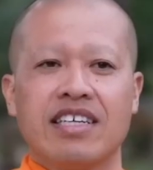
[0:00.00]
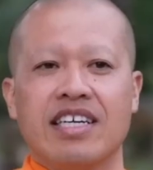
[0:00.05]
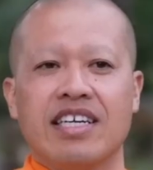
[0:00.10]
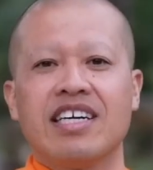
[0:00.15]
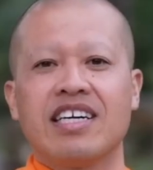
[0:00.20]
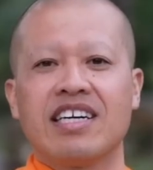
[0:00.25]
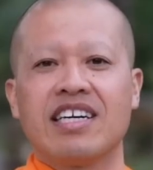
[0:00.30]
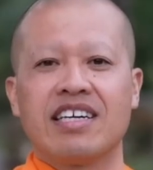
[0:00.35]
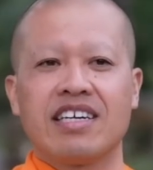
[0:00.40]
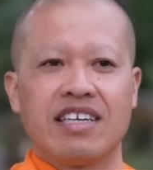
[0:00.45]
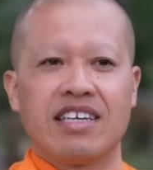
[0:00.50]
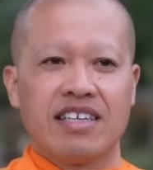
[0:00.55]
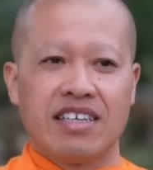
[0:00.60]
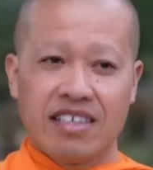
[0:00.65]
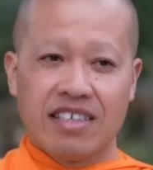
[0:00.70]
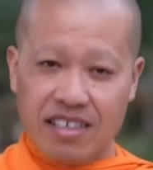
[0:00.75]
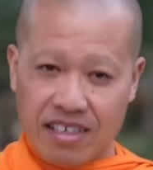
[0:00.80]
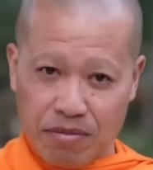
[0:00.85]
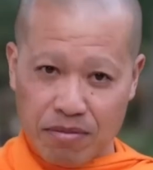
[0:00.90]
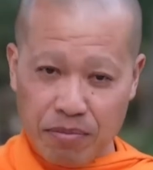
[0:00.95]
And
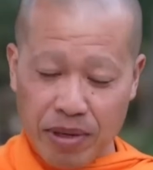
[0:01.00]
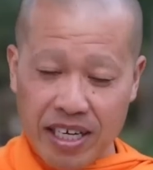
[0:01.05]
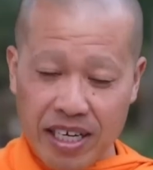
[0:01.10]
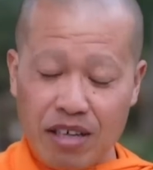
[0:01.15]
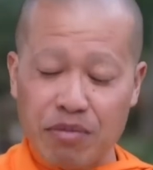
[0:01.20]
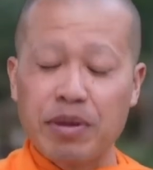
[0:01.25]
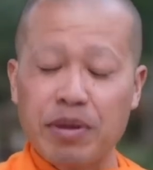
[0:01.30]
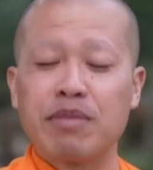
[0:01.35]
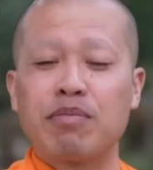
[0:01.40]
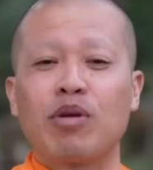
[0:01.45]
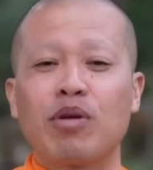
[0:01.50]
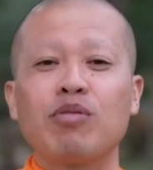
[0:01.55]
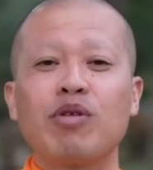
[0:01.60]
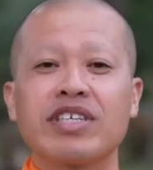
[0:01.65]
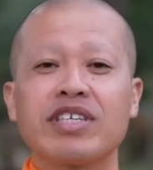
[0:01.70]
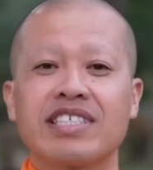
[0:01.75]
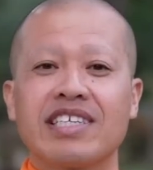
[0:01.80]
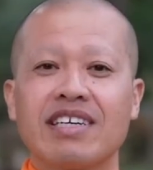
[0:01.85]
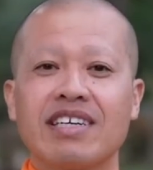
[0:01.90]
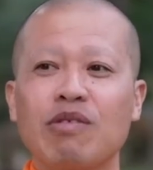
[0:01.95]
many people
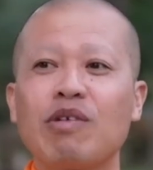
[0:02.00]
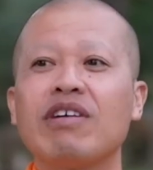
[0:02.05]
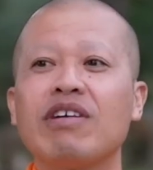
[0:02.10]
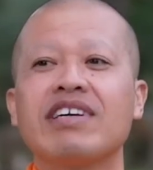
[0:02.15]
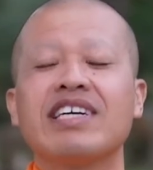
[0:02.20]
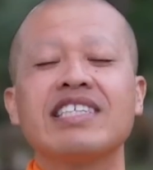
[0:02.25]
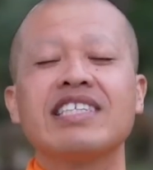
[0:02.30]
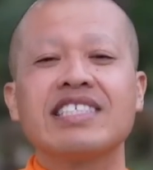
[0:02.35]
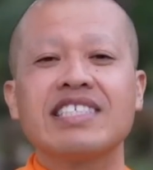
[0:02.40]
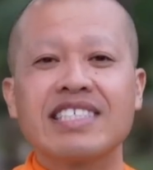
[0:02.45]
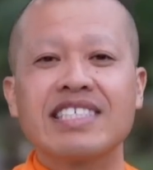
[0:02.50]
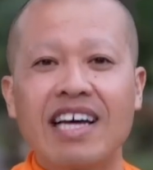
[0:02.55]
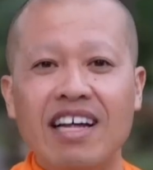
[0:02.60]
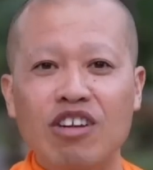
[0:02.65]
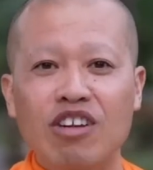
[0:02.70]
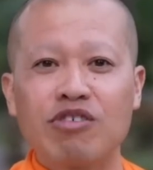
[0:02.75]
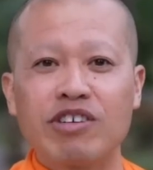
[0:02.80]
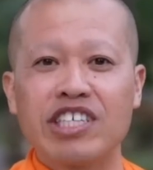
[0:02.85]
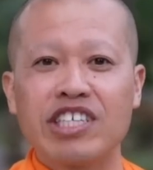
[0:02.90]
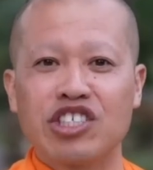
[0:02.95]
will say, well, it's
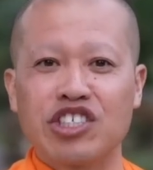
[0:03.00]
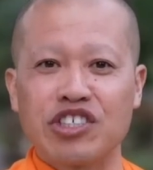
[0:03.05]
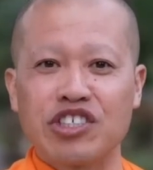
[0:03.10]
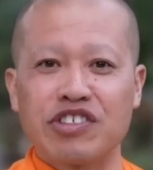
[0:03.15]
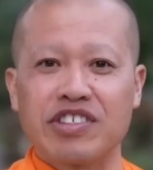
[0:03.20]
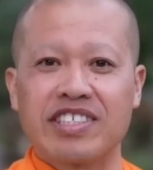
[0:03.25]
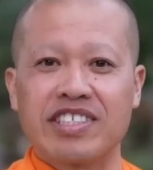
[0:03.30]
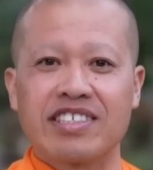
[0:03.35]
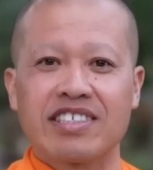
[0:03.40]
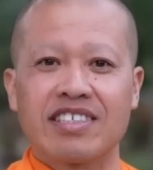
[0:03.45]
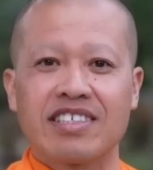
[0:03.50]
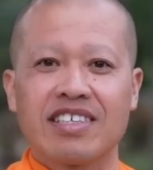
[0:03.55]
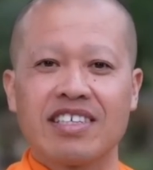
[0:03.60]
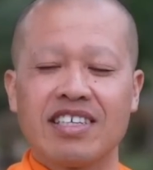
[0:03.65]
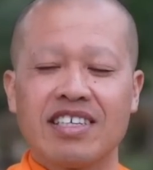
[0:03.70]
celery juice.